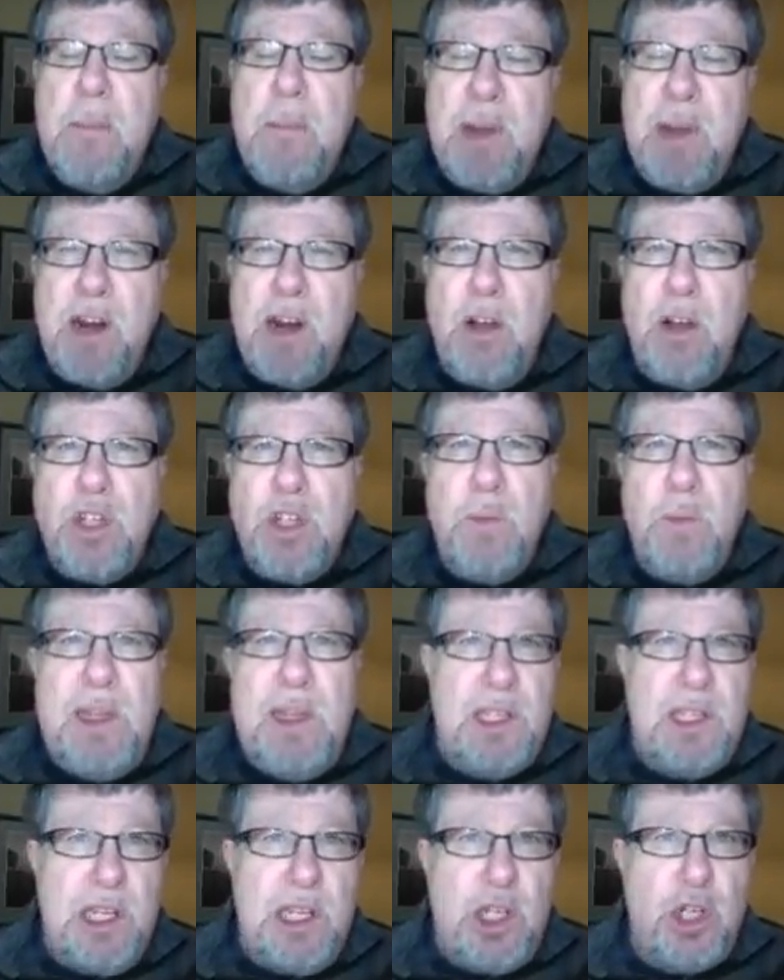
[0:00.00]
but it also
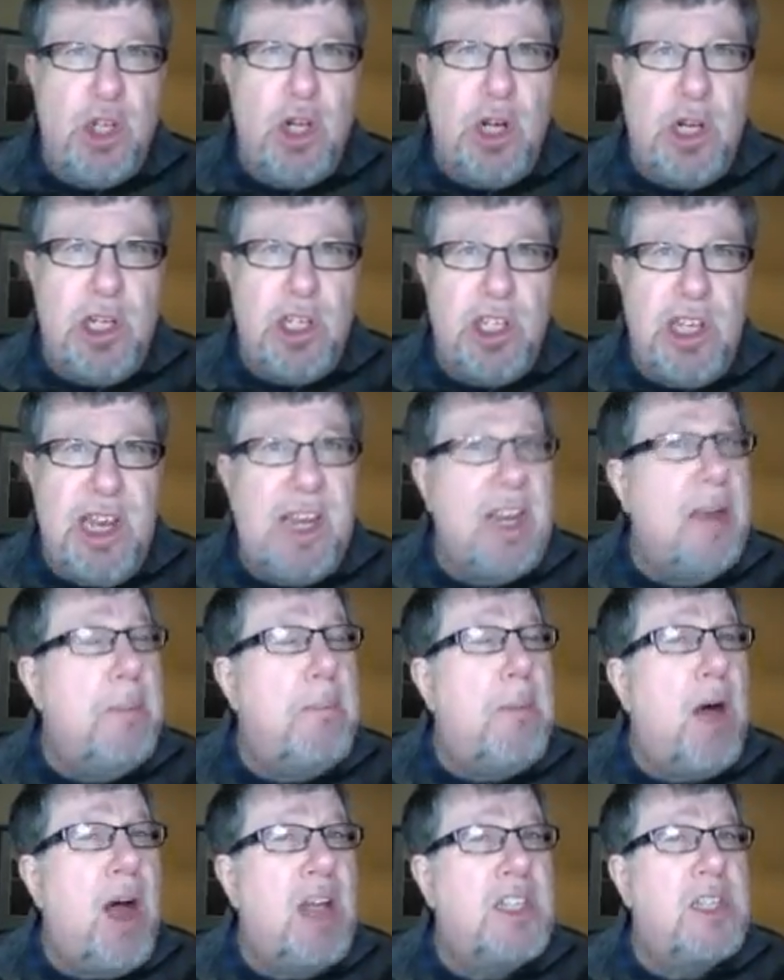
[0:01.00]
means that Sugarsync can
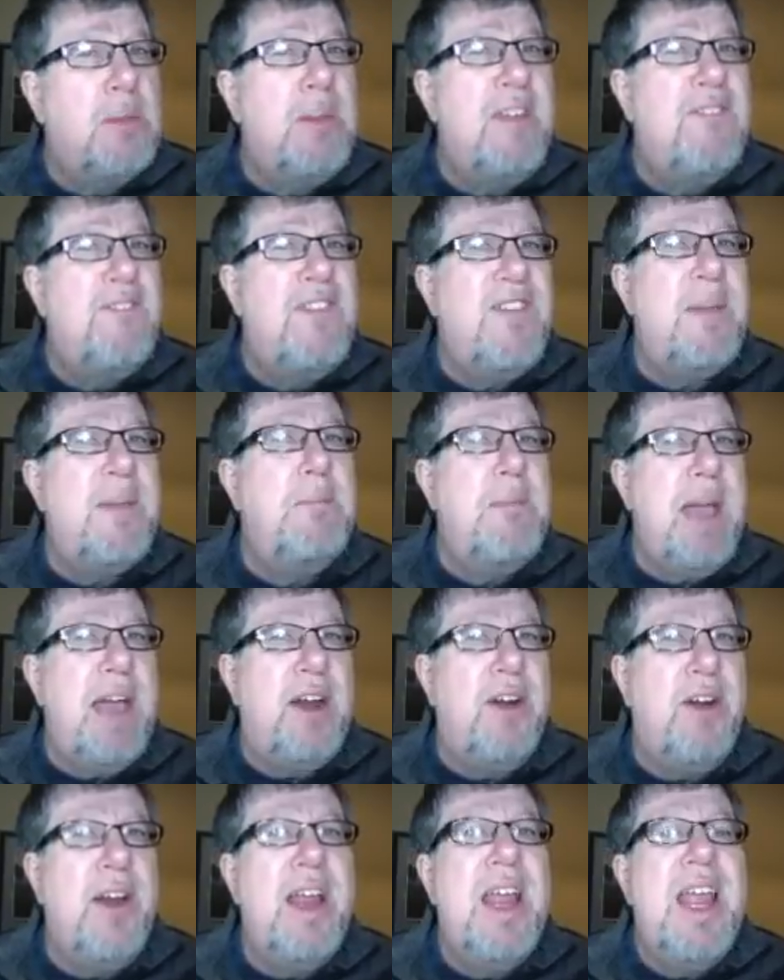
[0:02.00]
possibly fit
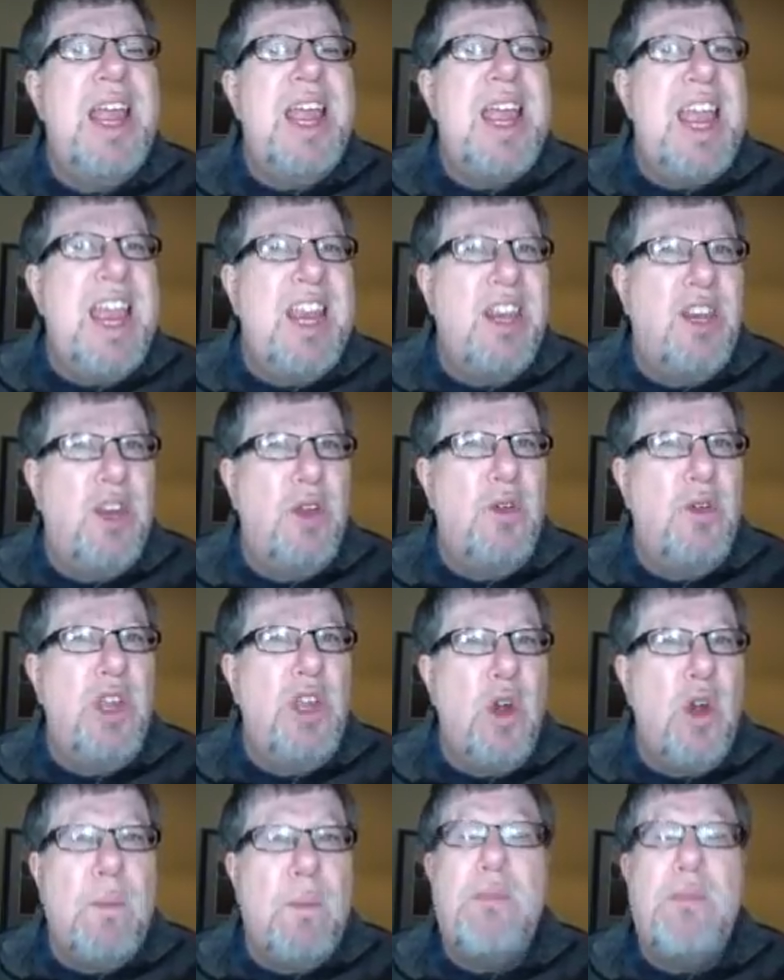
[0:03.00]
better into
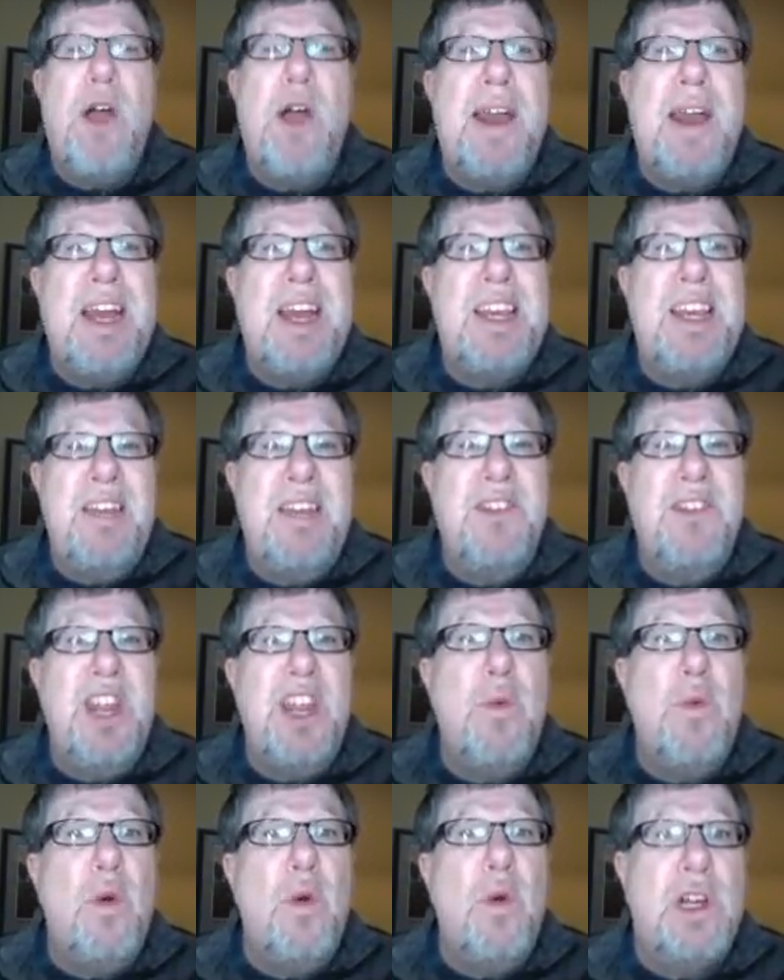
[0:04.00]
your
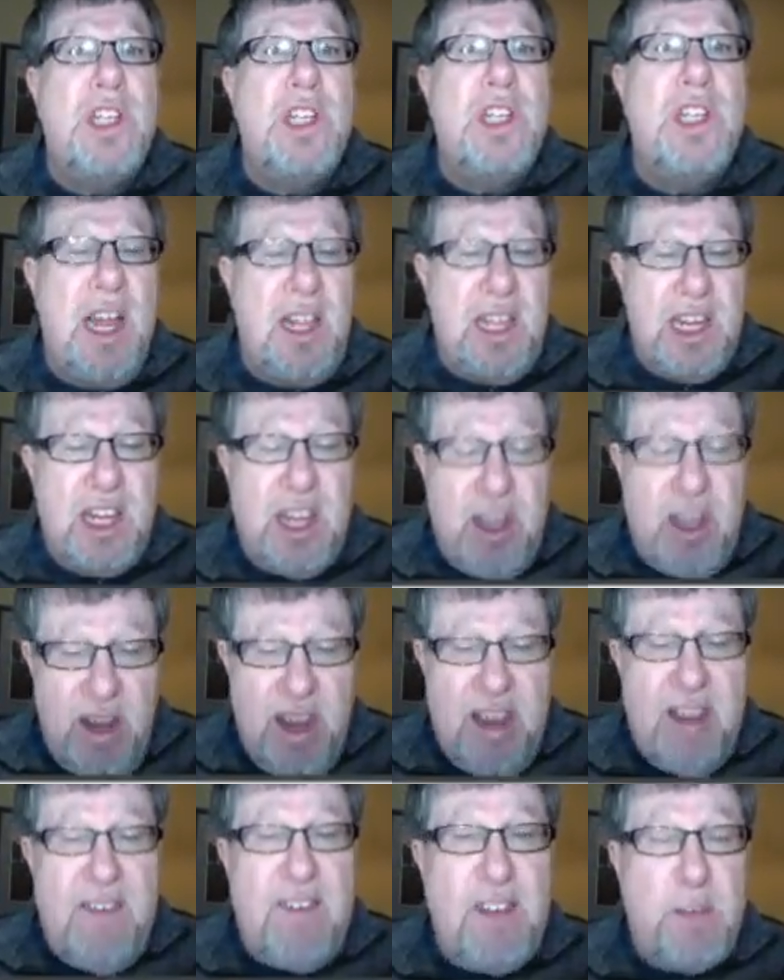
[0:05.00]
productivity work style,
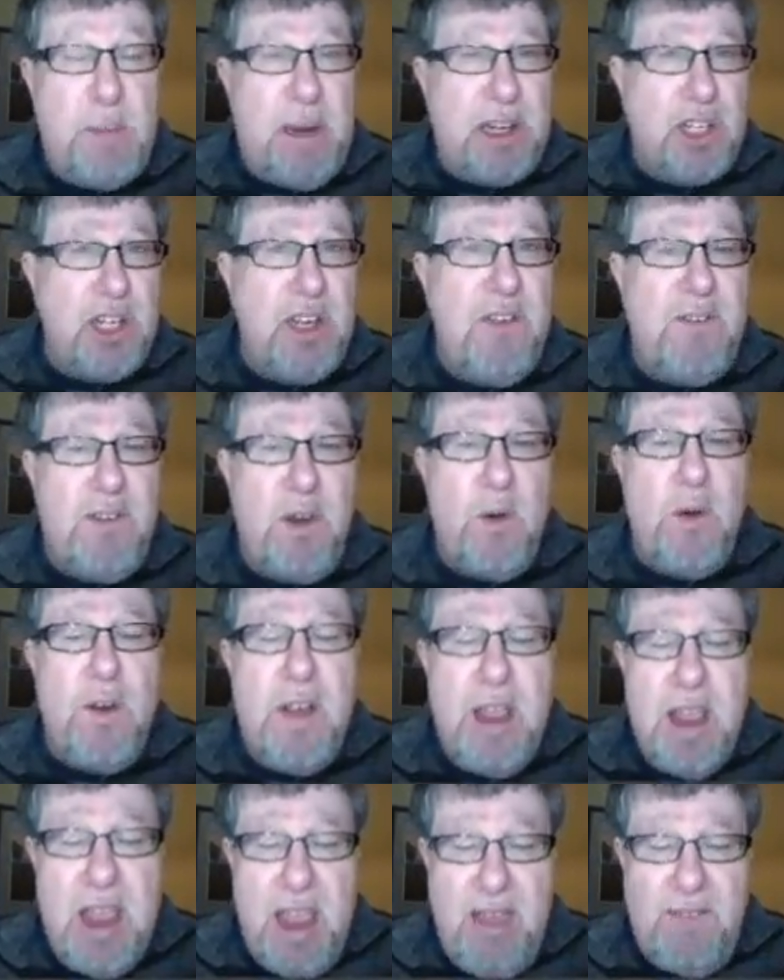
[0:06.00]
especially if
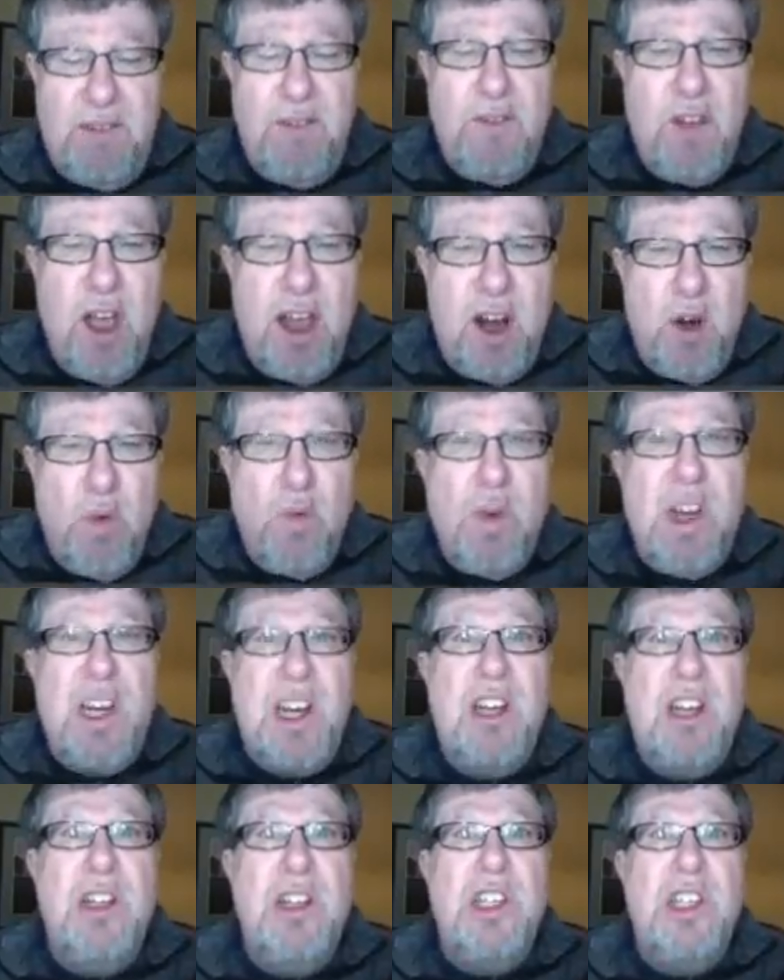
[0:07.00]
you've got a
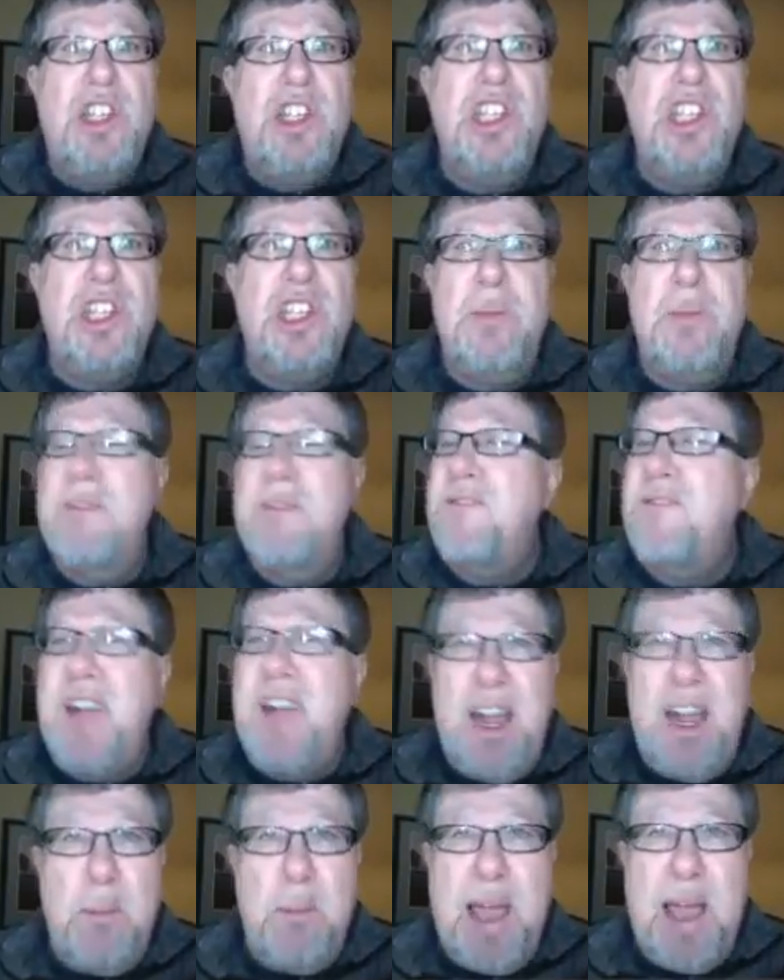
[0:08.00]
really good system of
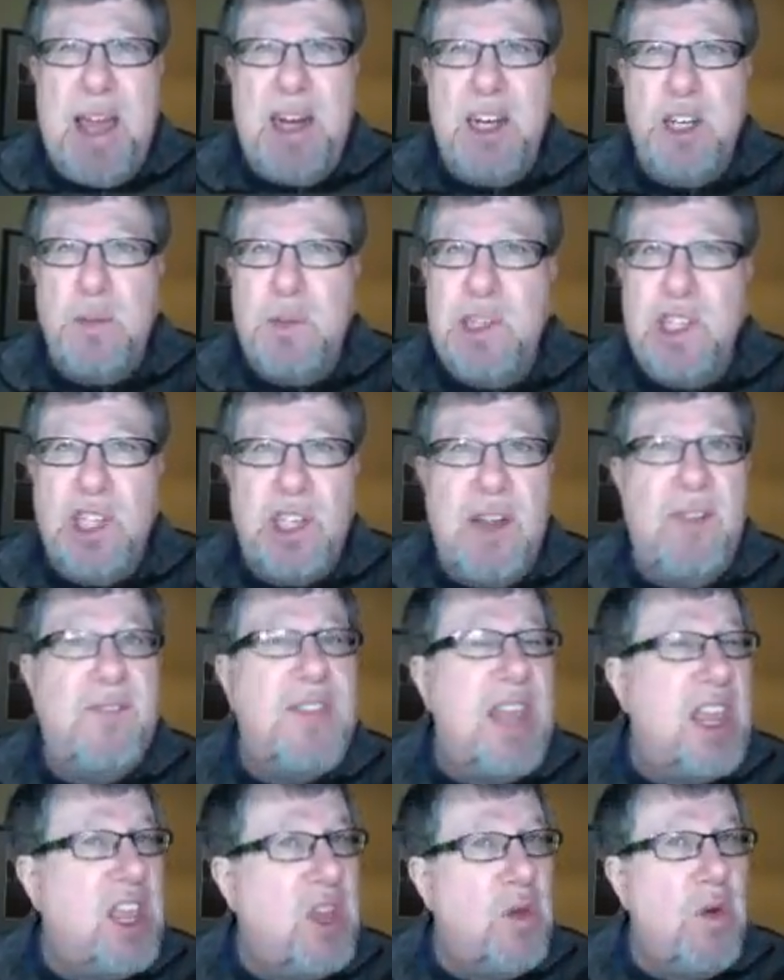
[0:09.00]
file management stuff
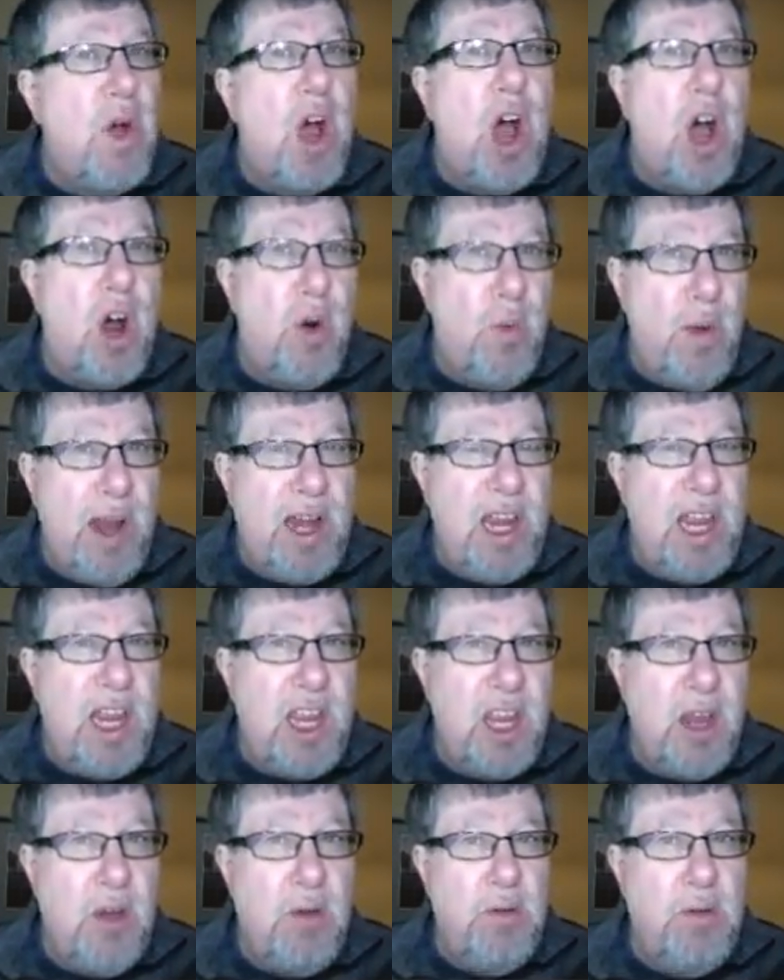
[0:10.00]
that you already
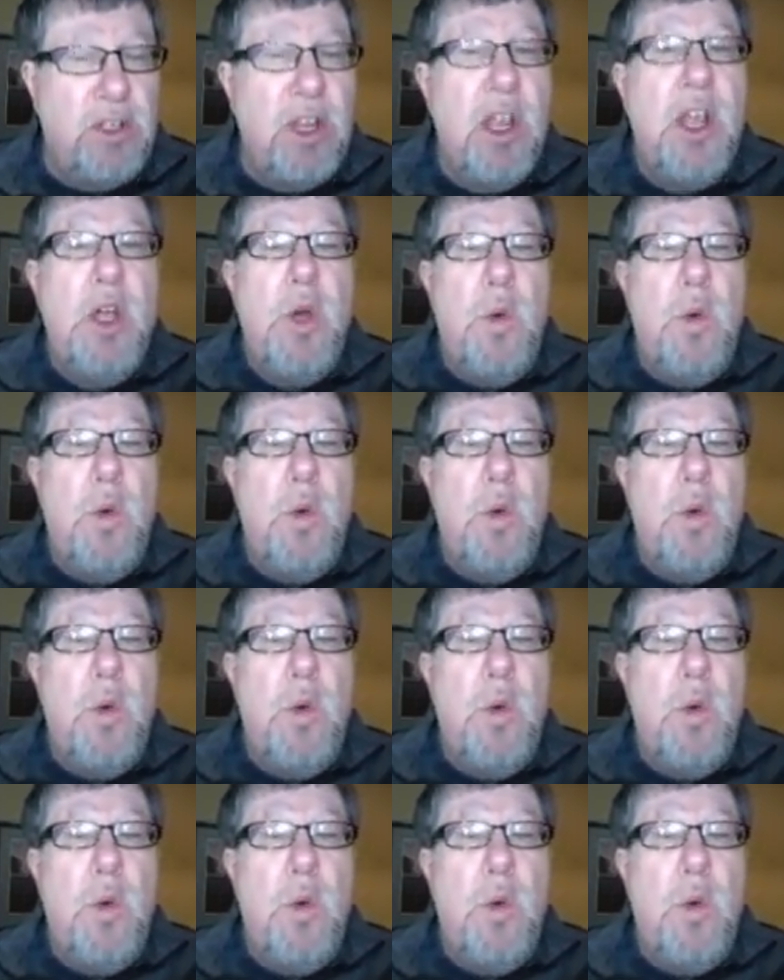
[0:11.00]
use.